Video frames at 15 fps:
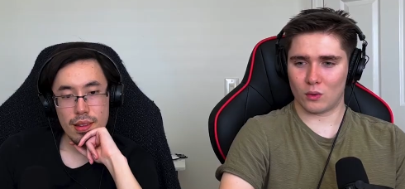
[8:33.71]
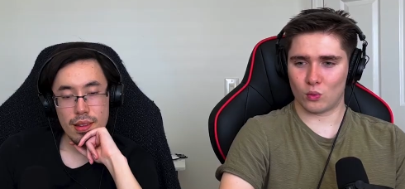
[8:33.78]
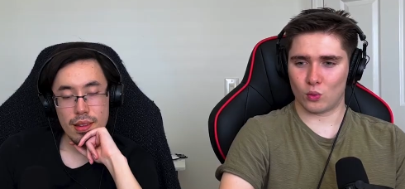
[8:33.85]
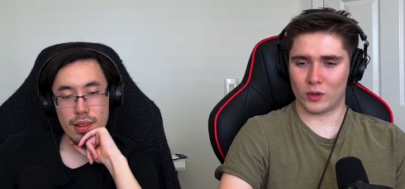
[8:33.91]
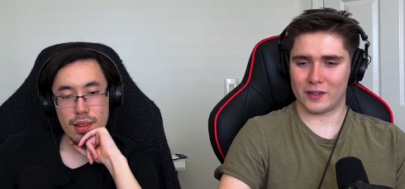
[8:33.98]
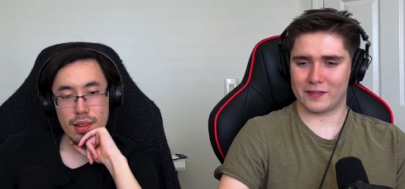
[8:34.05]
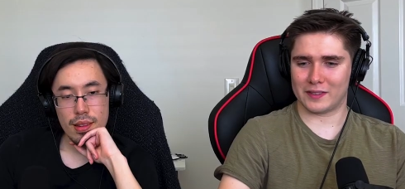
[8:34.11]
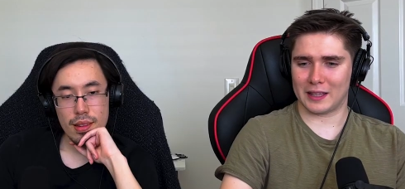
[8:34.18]

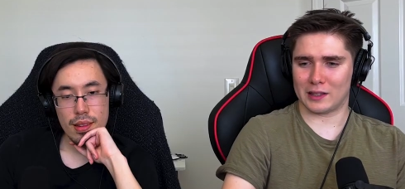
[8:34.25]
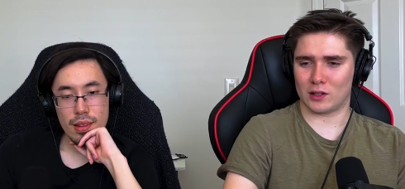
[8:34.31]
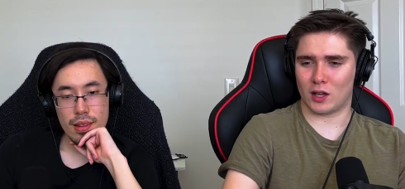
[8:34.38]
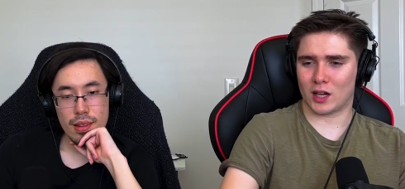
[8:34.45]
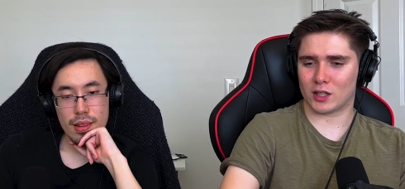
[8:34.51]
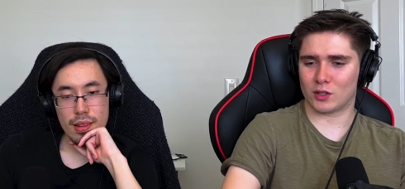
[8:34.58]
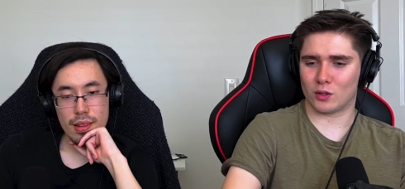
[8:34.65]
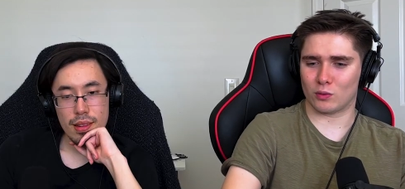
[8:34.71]
Speaker 1: What if they
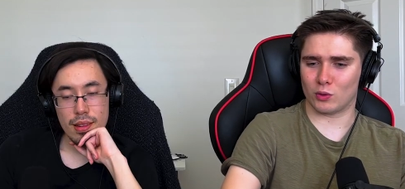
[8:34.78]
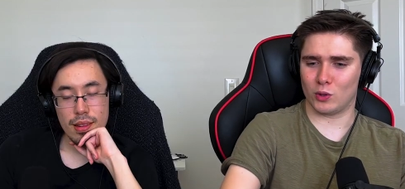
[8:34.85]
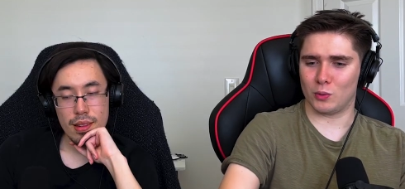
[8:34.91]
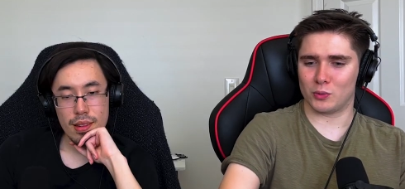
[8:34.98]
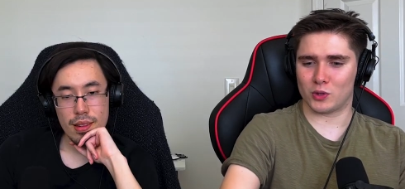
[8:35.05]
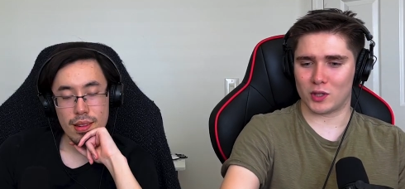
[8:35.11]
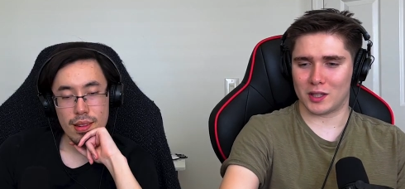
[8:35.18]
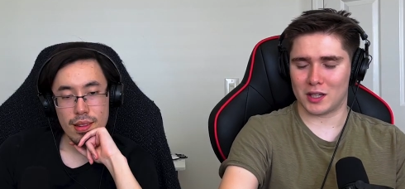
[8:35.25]
locked the
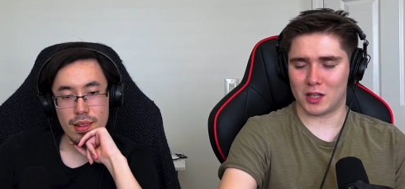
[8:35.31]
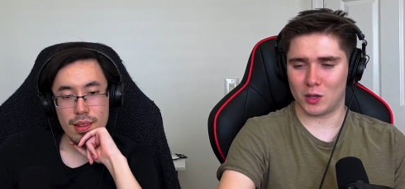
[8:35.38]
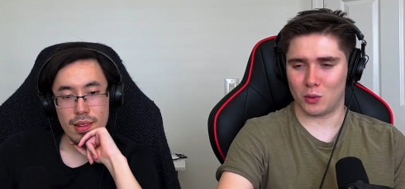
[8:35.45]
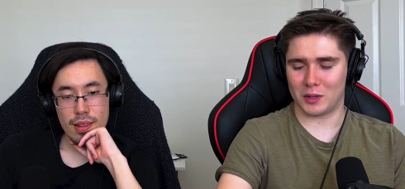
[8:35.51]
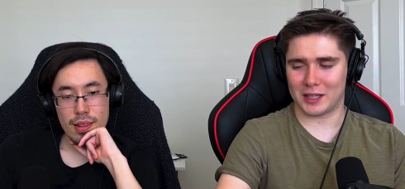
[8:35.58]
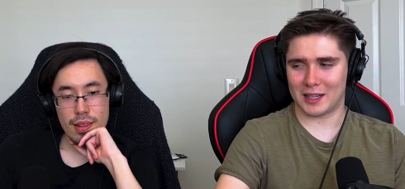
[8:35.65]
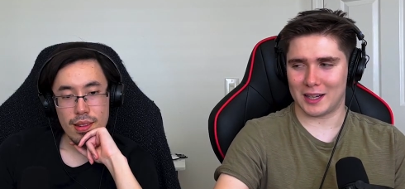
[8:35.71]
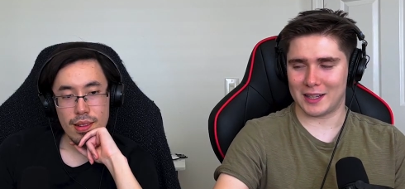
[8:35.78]
room so that no
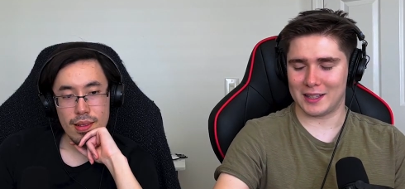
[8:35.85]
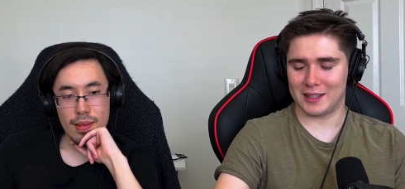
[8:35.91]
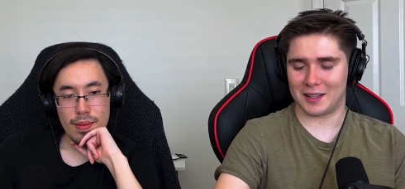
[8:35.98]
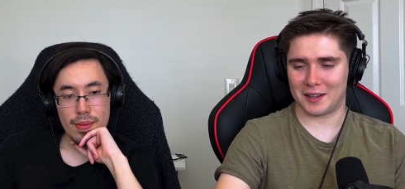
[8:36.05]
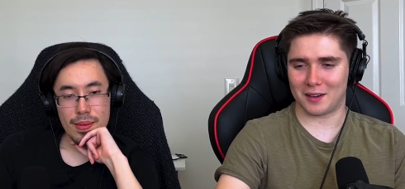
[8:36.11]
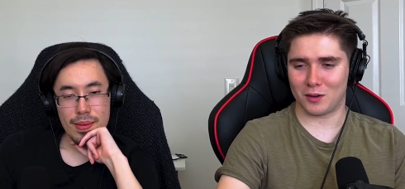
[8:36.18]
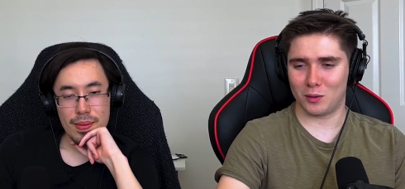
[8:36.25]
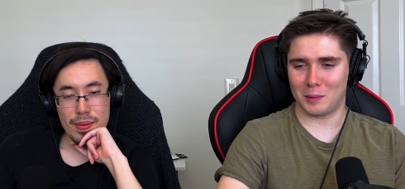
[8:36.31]
one got in
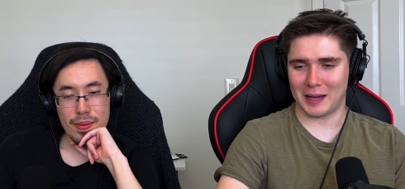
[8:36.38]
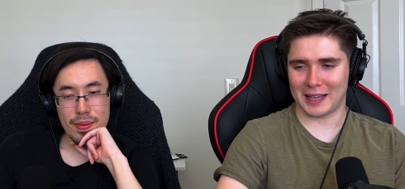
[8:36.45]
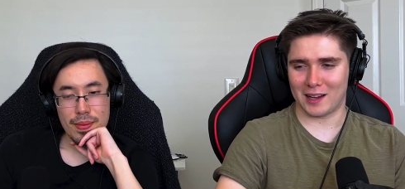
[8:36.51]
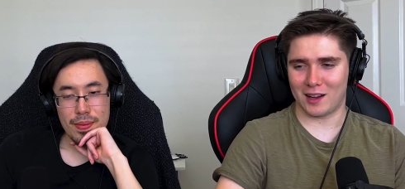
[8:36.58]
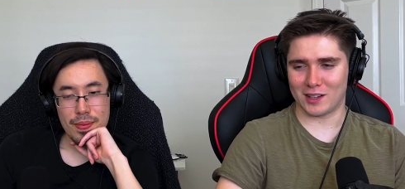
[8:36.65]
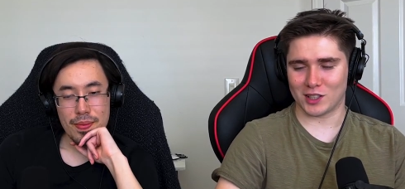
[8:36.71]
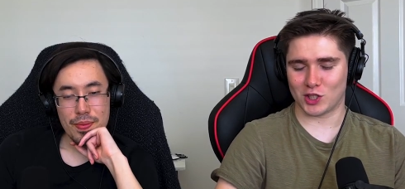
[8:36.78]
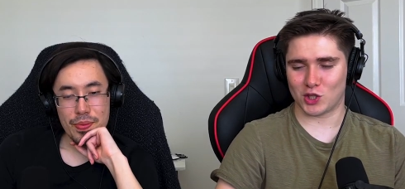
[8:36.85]
there? Oh my
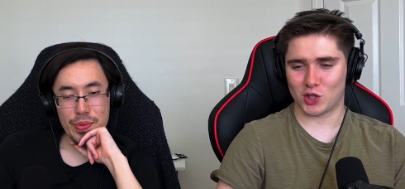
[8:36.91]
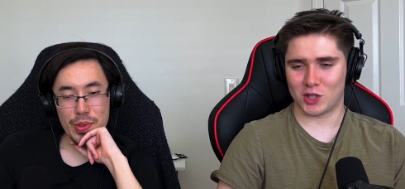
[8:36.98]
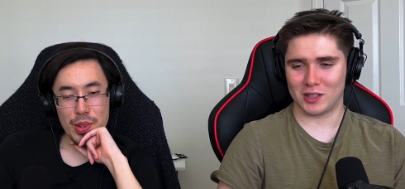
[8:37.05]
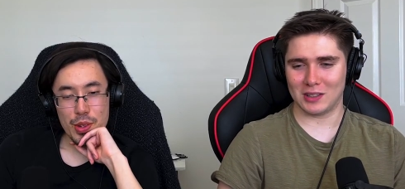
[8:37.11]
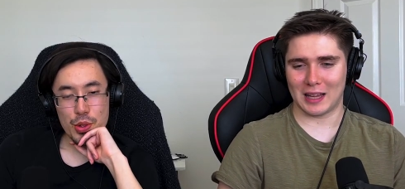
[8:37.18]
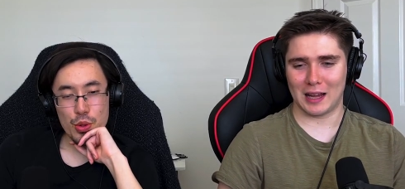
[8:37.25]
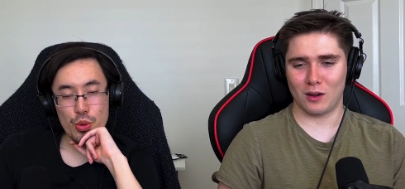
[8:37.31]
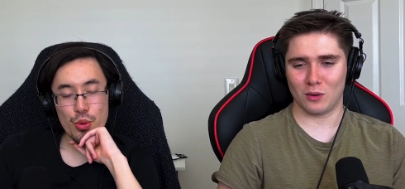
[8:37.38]
gosh,
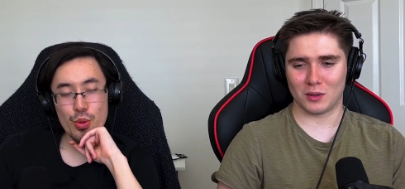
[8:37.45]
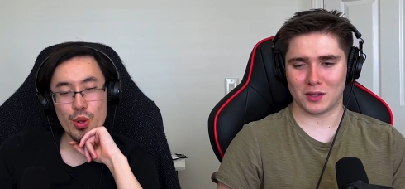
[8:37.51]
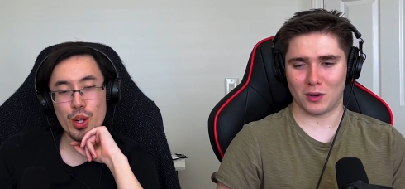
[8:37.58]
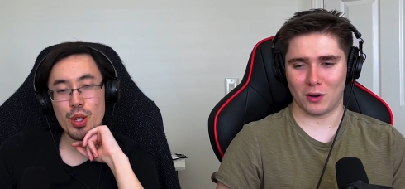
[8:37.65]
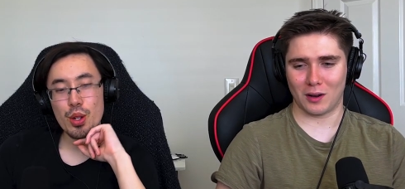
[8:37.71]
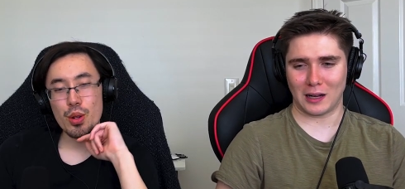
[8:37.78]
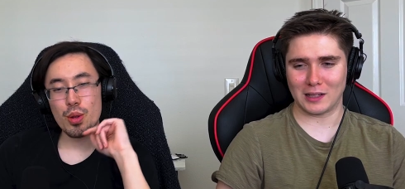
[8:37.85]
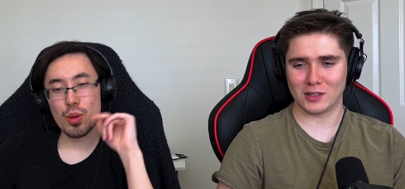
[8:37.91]
chill out,
Speaker 2: True.
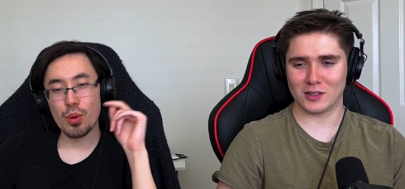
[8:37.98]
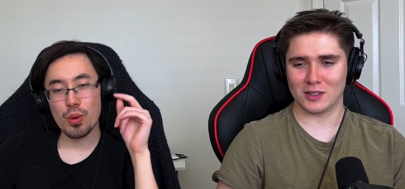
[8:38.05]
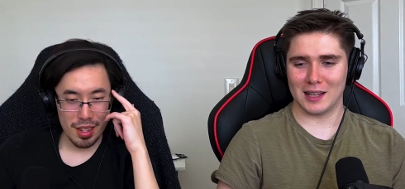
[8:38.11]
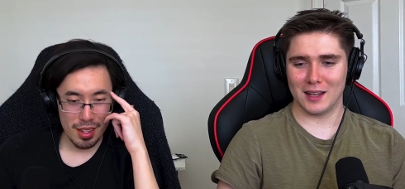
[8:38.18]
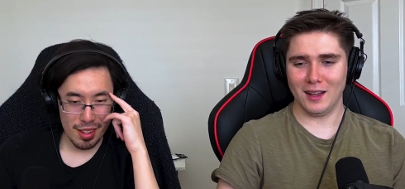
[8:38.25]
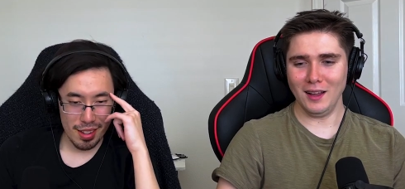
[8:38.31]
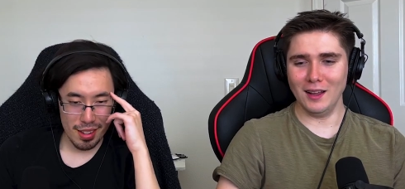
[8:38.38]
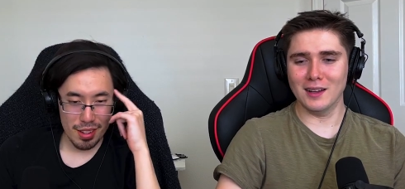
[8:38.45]

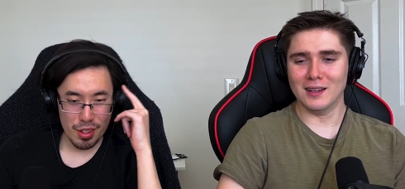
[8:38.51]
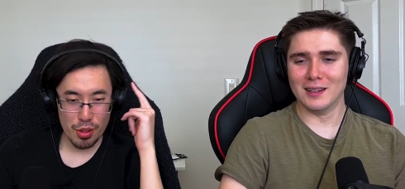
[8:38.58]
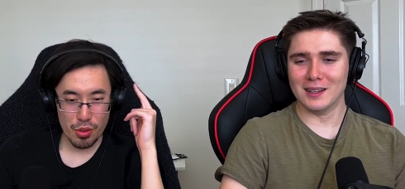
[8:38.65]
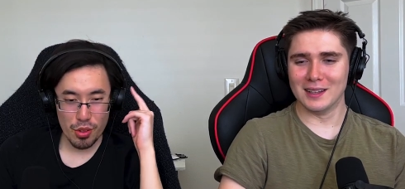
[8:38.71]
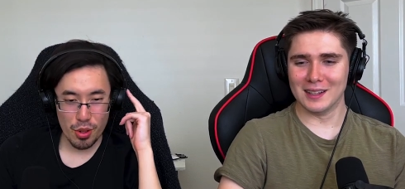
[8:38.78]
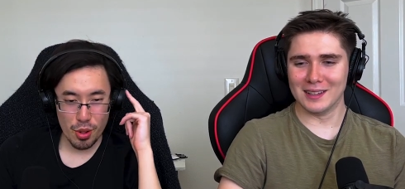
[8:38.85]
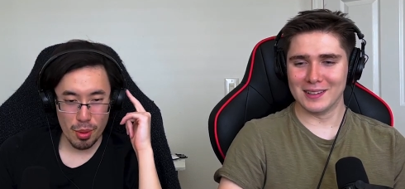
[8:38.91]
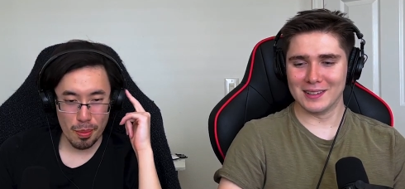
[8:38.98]
Birds.
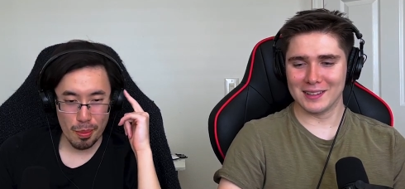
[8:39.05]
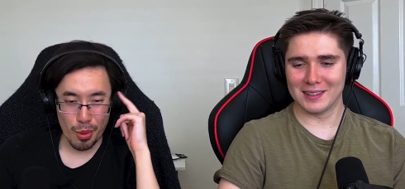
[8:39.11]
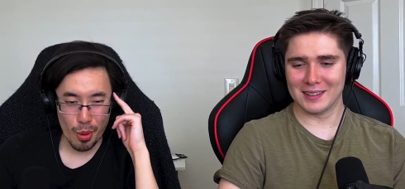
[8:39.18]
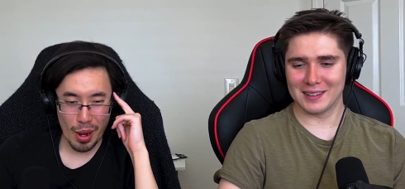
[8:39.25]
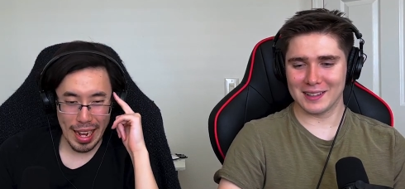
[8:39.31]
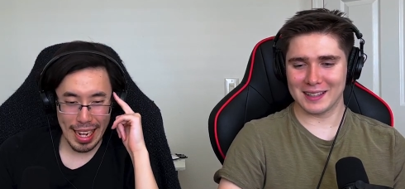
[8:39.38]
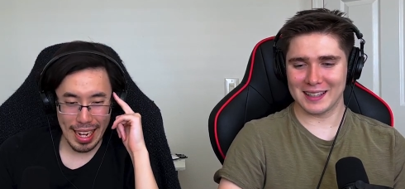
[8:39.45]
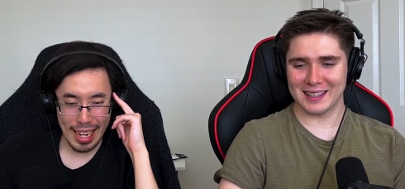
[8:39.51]
Use your
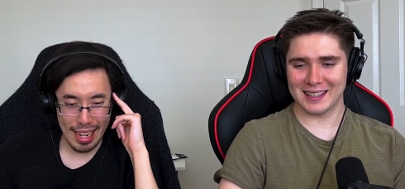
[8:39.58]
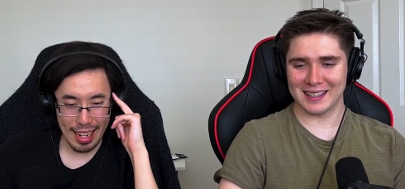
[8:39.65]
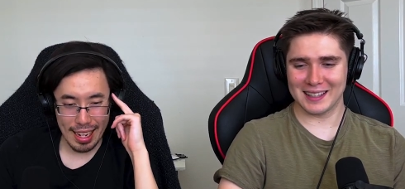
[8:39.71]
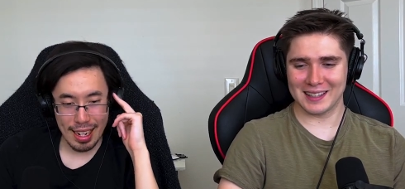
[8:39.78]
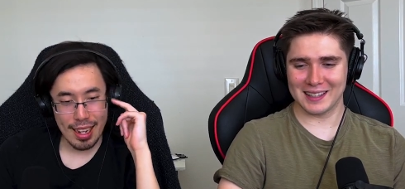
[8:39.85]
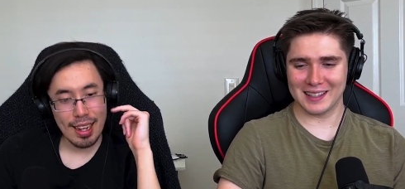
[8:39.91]
brain.